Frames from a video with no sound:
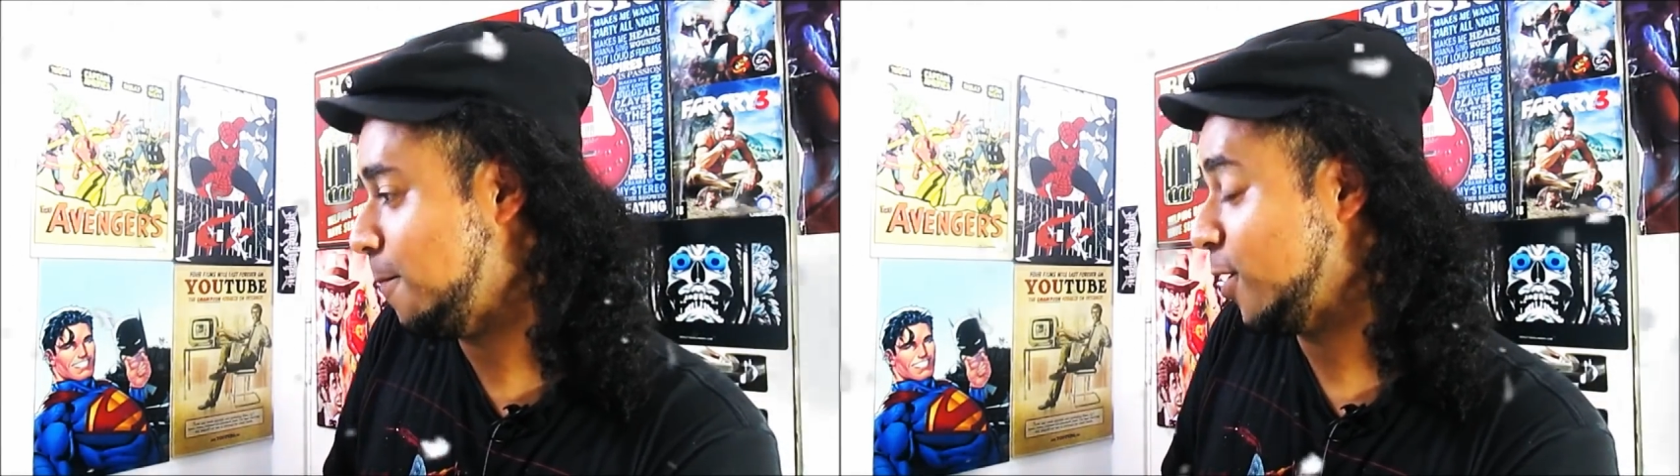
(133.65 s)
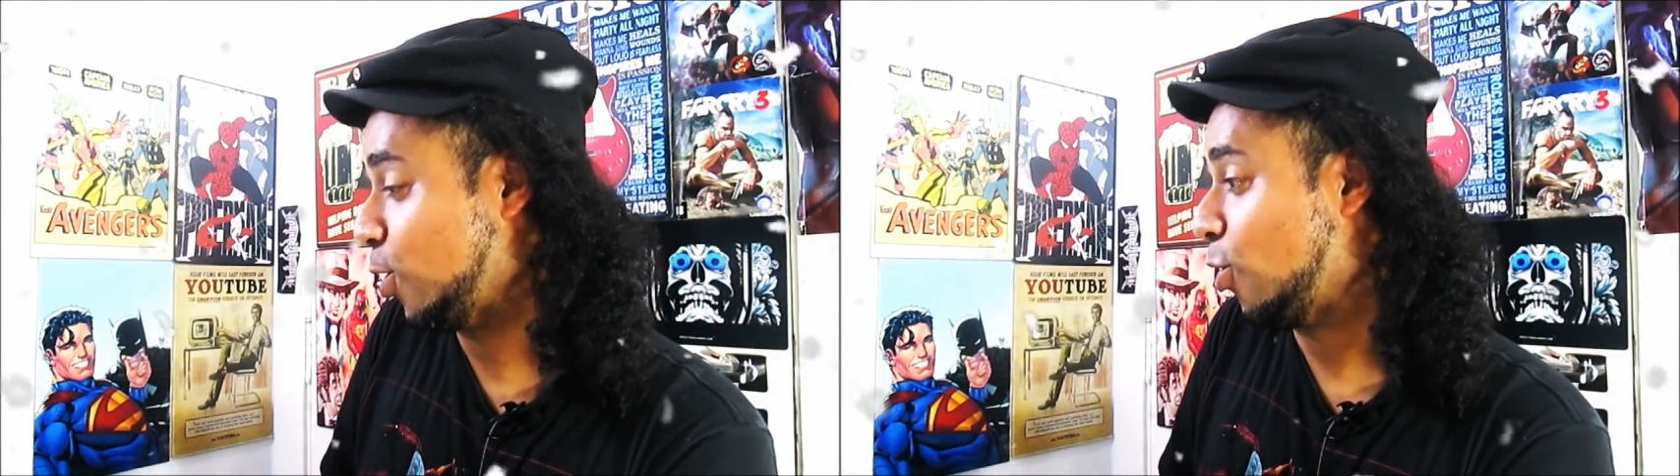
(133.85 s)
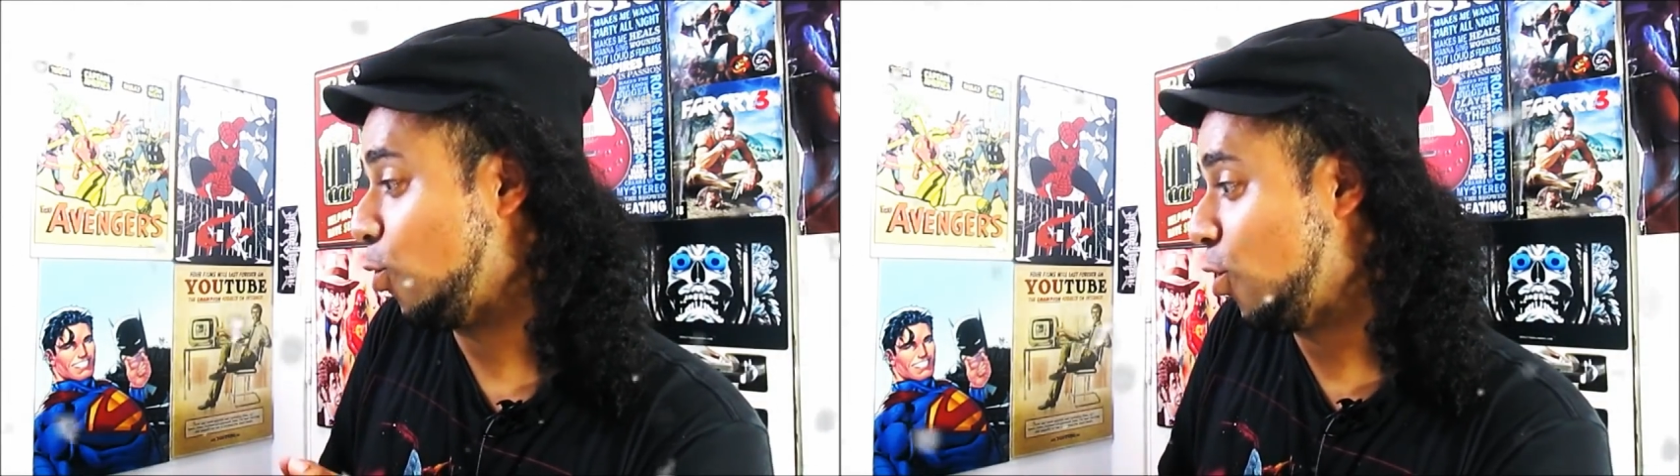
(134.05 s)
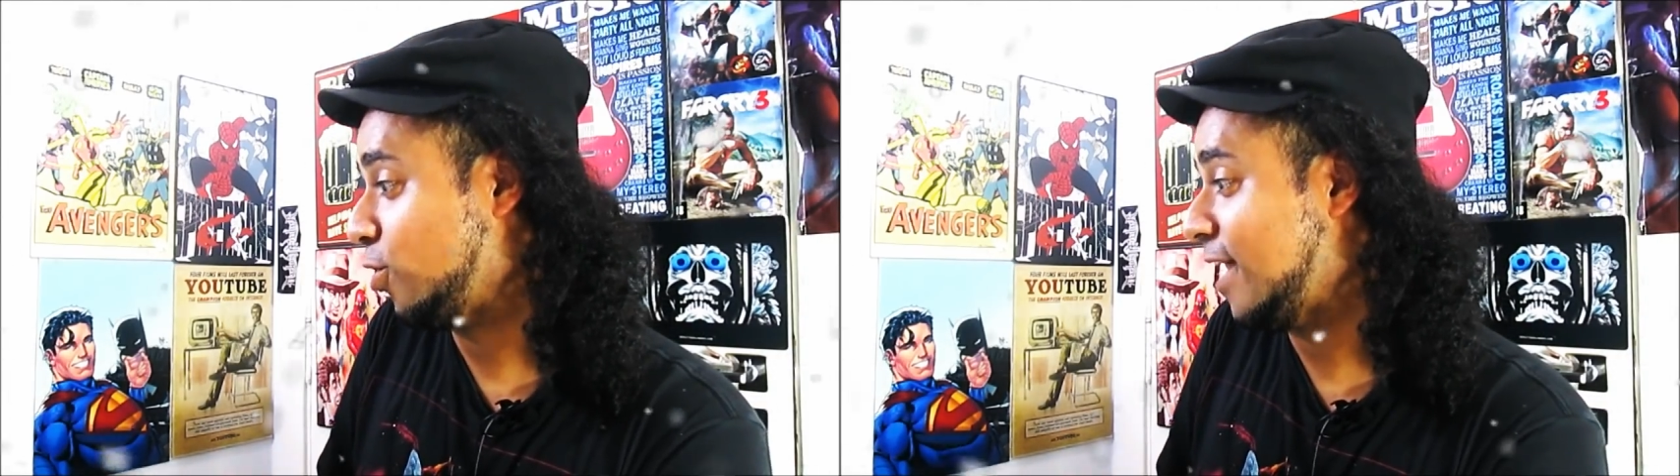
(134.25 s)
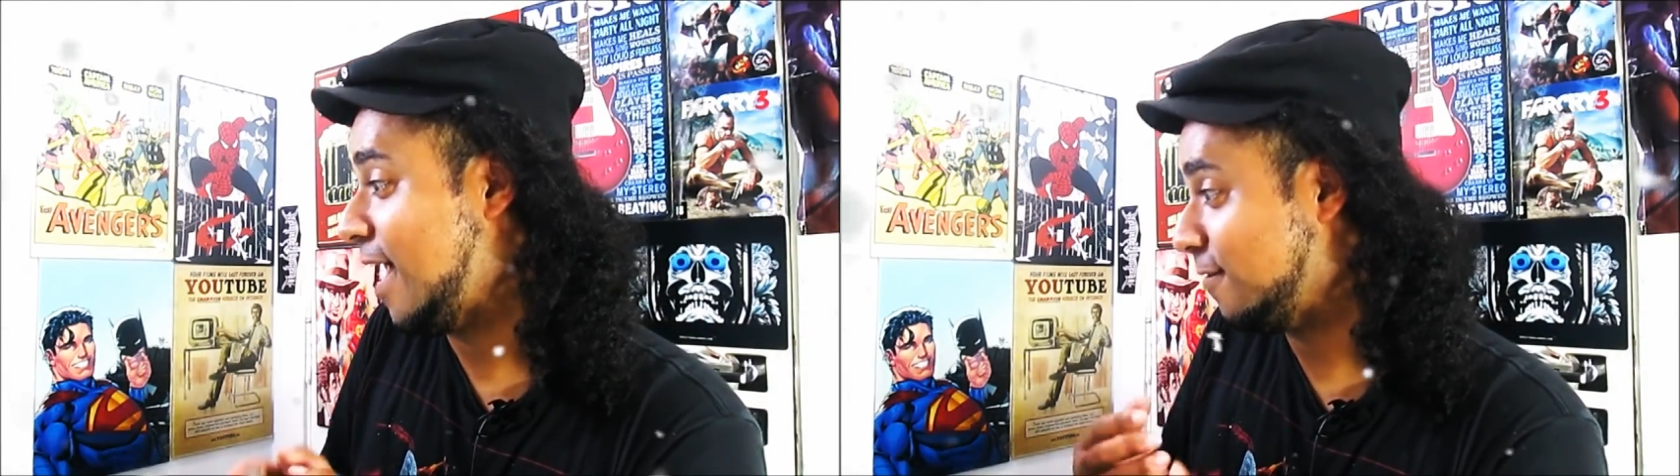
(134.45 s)
by your
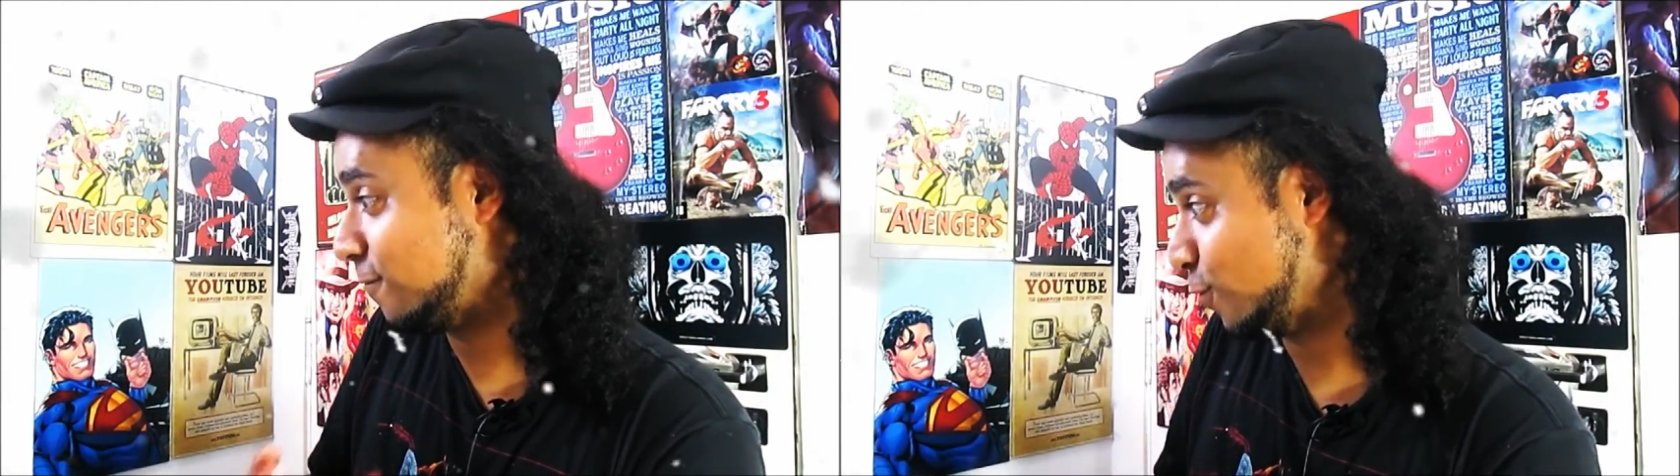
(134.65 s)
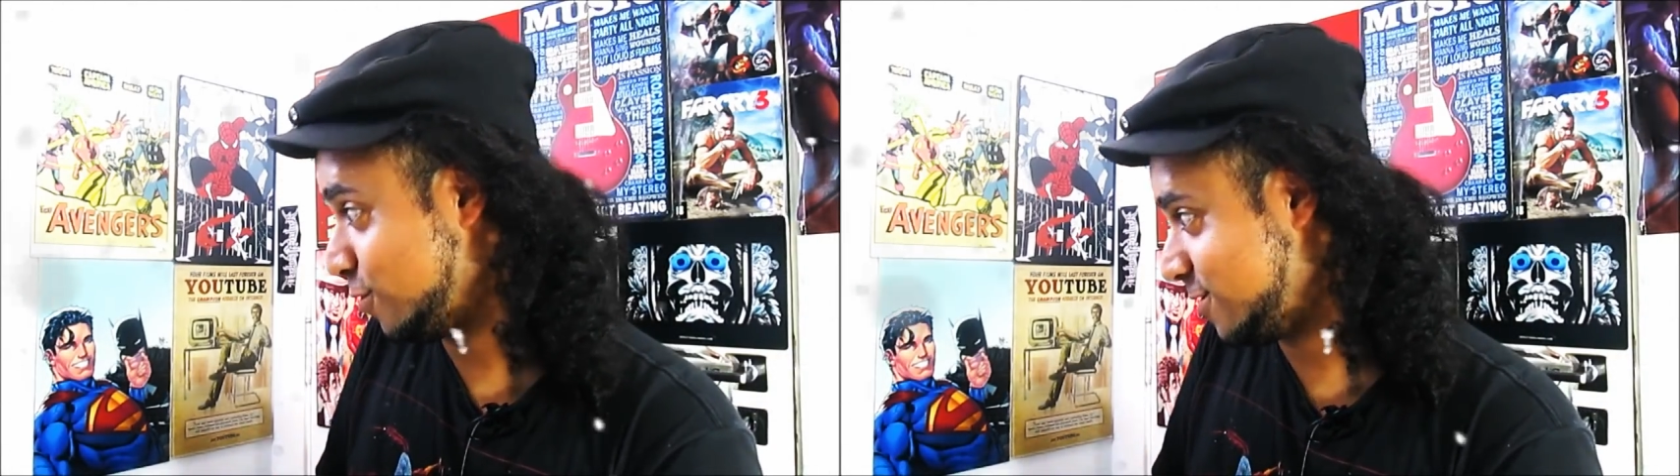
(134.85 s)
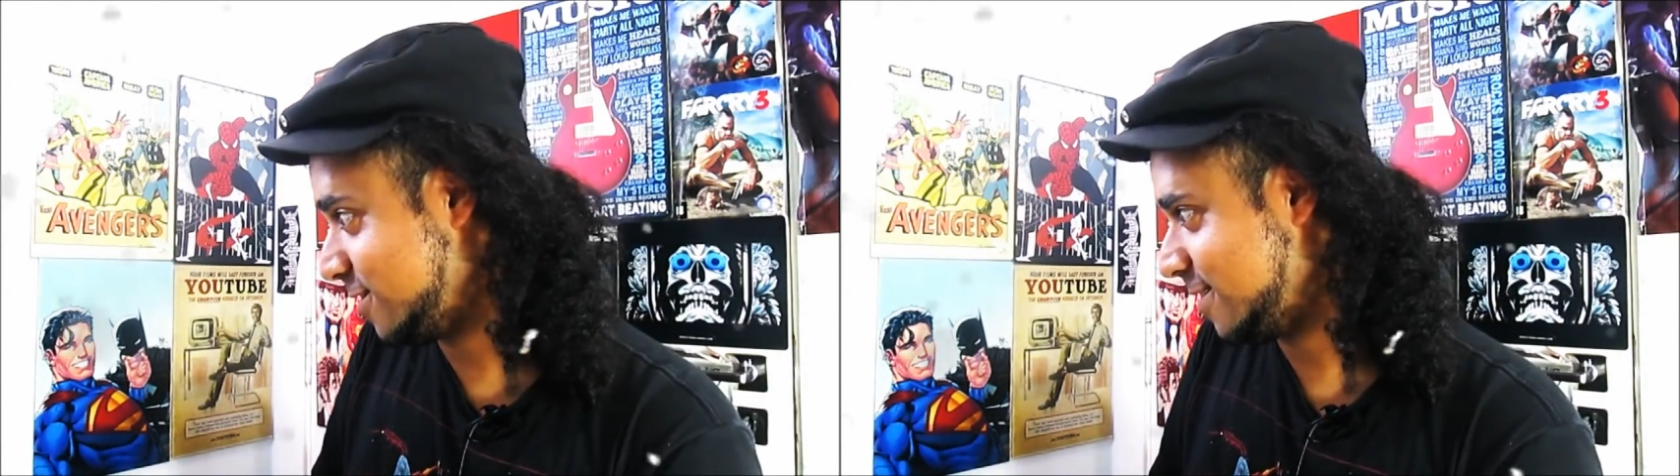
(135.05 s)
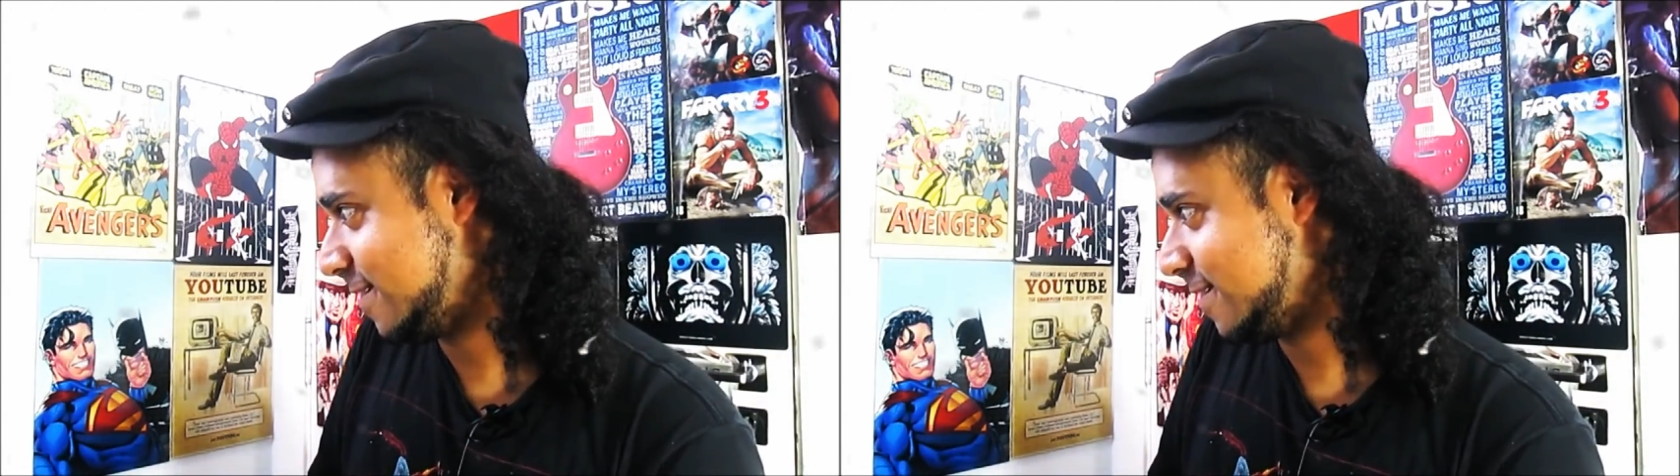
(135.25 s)
own efforts.